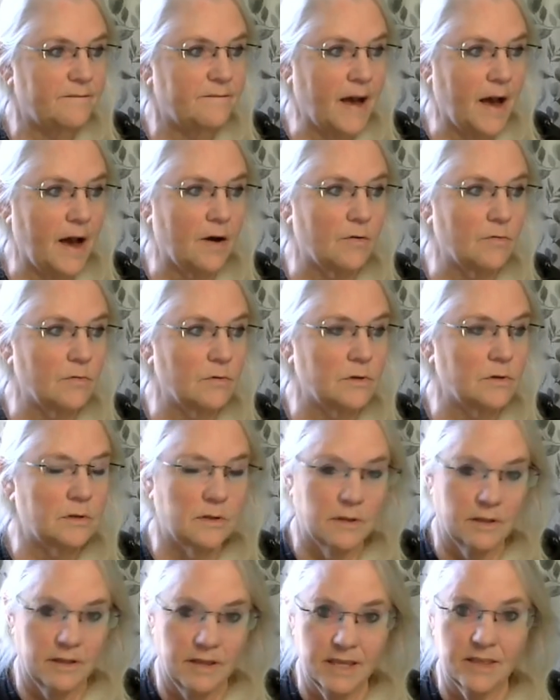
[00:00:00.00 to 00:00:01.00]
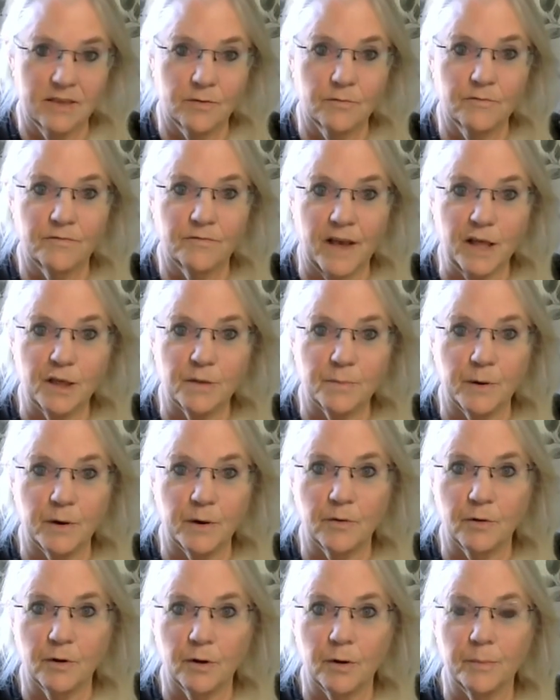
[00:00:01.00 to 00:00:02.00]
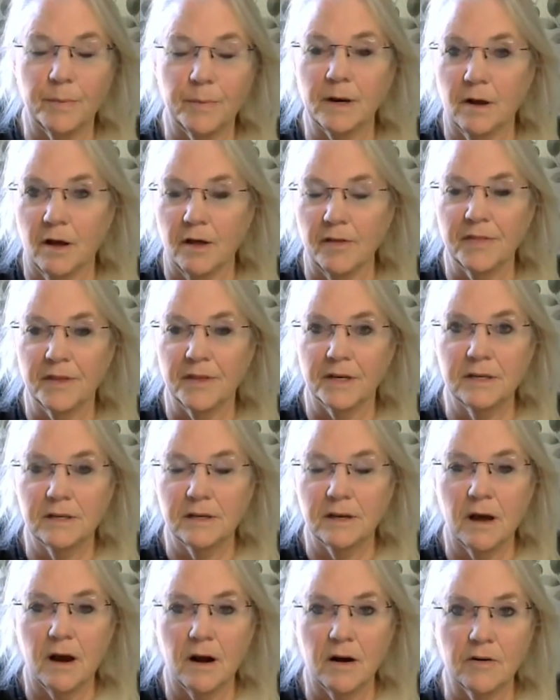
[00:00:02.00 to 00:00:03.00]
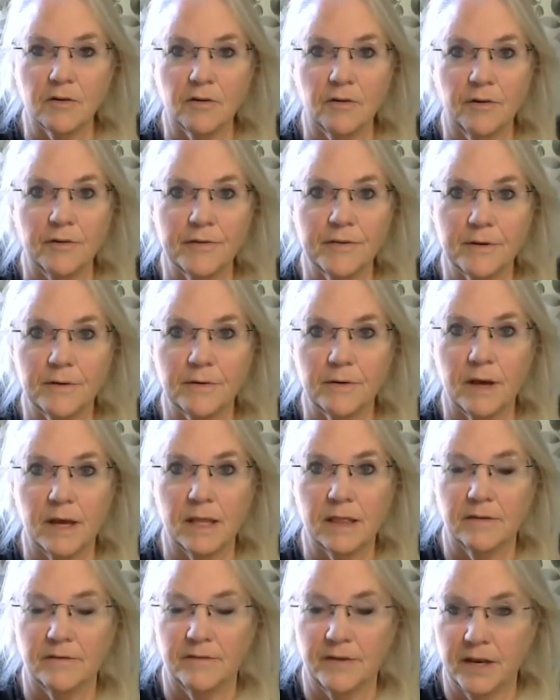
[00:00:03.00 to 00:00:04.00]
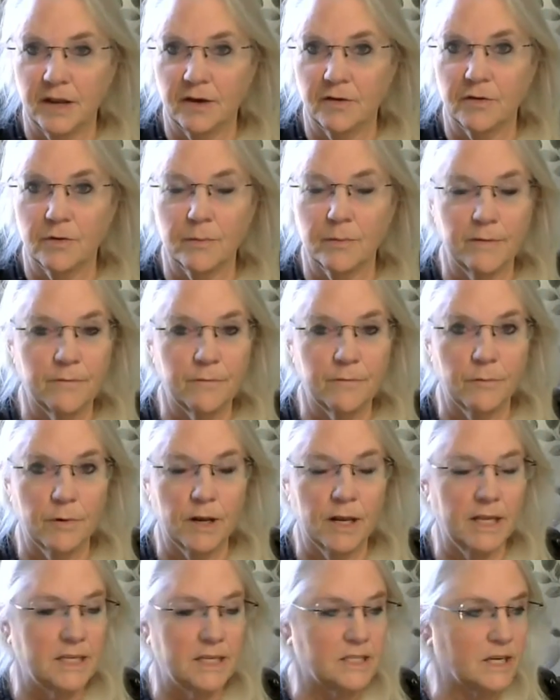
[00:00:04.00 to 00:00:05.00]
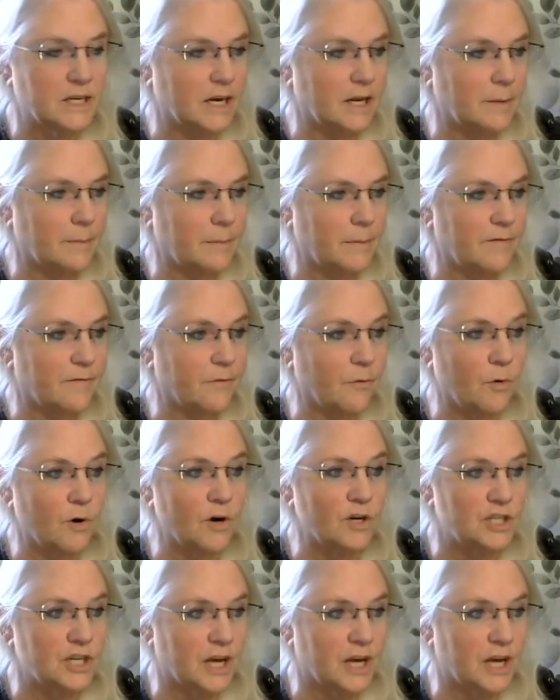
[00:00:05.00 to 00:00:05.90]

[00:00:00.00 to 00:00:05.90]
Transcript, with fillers: found this Facebook group and all the articles and the videos we've released on him before